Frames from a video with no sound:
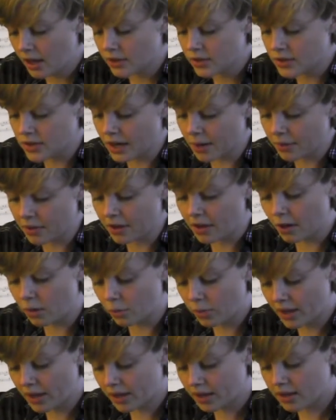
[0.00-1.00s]
So now we got
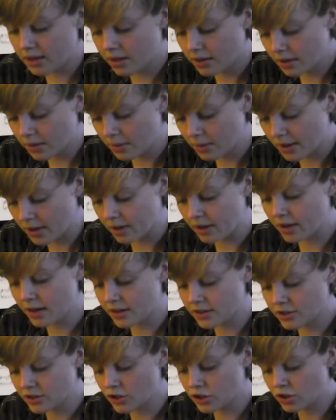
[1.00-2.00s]
our wick, we got our
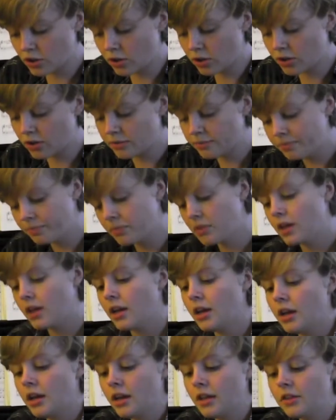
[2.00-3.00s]
oxygen hole.
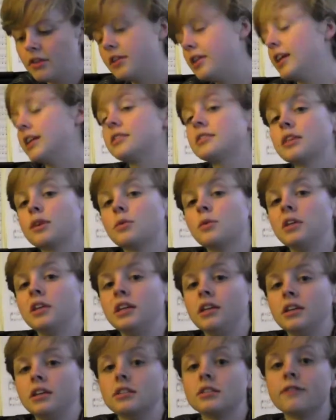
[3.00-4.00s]
The next thing we
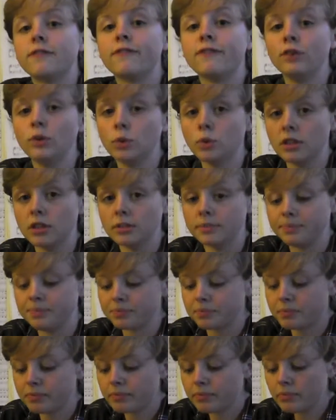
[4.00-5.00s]
need is fuel.
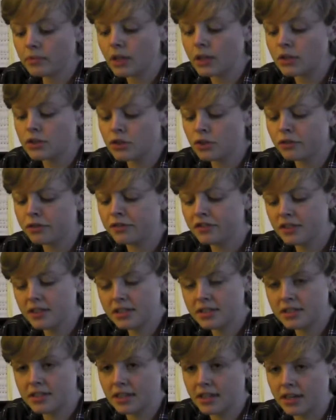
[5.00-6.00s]
So for
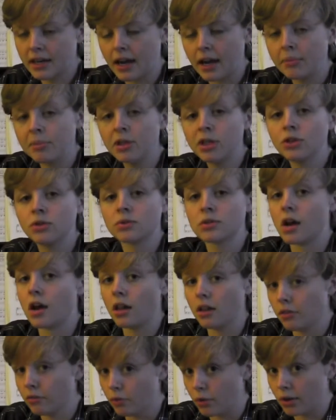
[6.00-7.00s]
this tin, I'm going to use
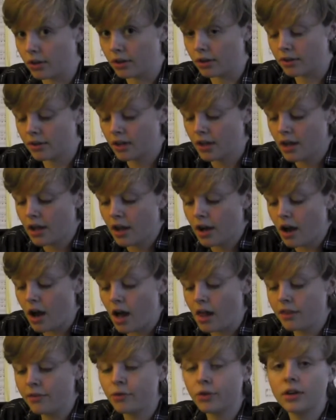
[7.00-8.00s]
olive oil.
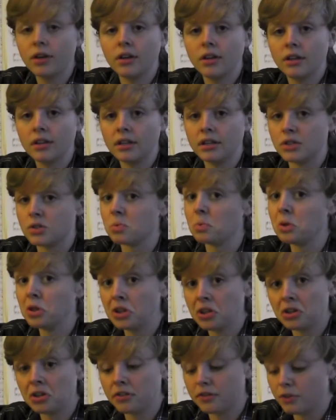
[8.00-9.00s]
Olive oil is a
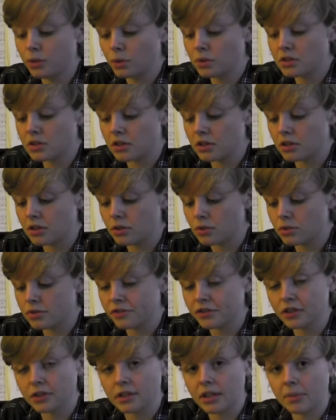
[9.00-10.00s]
really good fuel to use
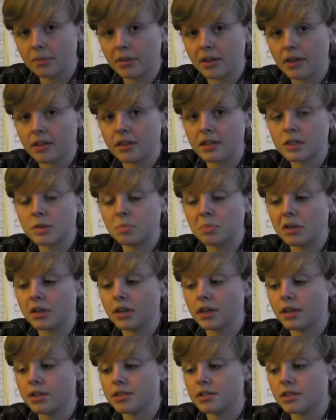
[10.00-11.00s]
for a lamp like this
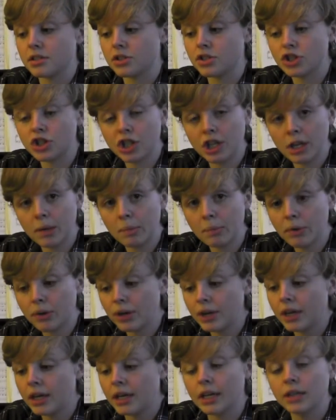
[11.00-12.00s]
because it's cheap,
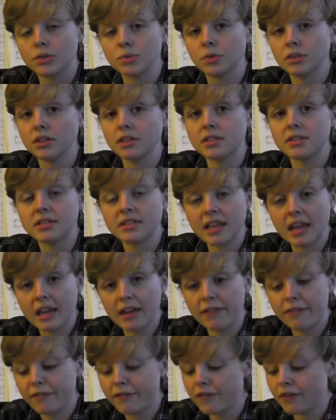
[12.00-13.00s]
it's really
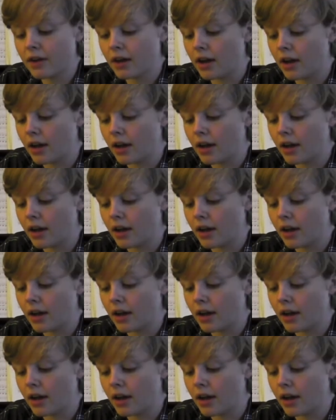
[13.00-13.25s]
safe.